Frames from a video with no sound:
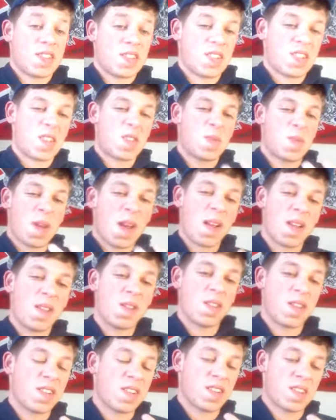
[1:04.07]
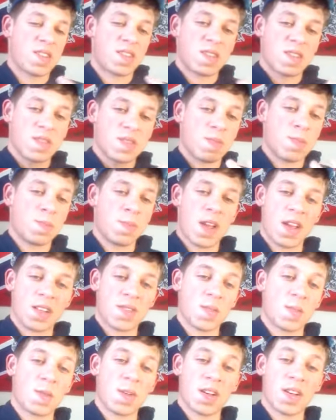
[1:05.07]
to, just the smell of it just
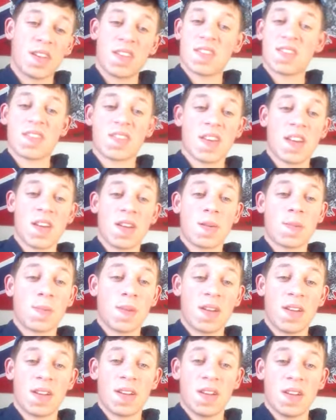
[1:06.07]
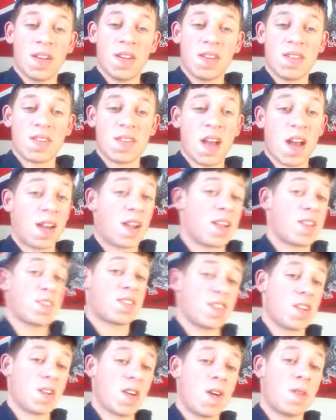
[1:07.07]
makes me want to get sick because I
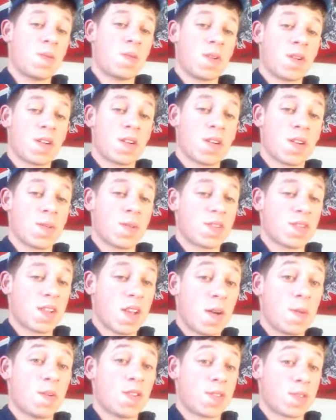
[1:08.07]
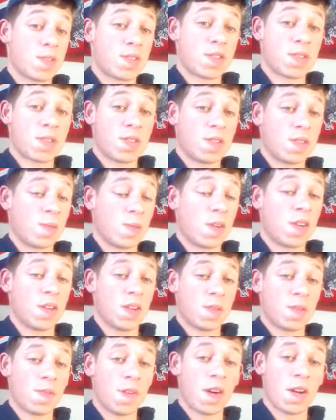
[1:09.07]
got sick off wintergreen one time, which was
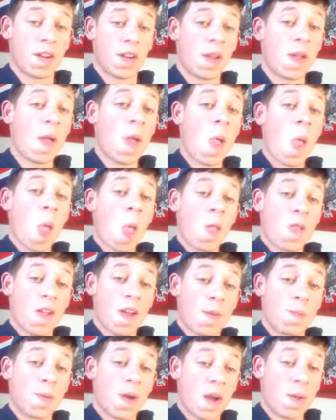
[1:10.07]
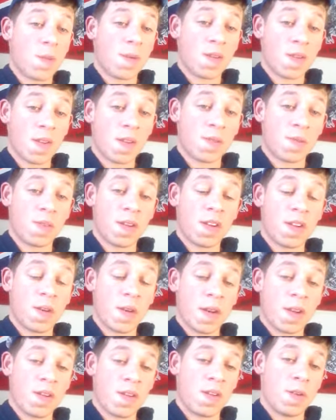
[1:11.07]
really funny. That'll probably be another
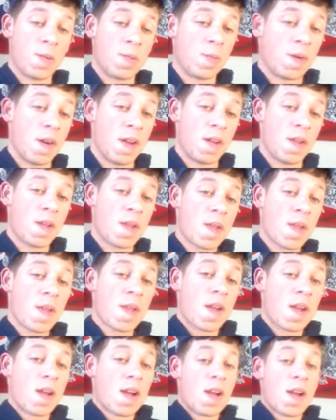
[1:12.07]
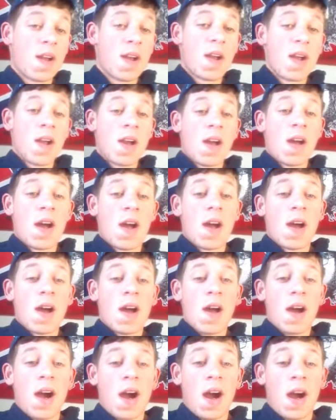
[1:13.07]
video I do, but
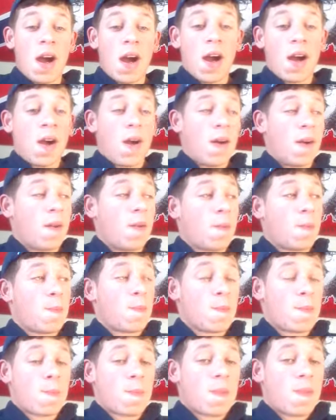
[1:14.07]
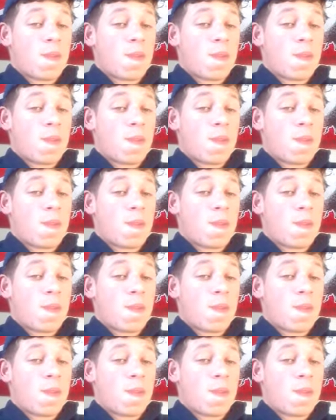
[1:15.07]
uh,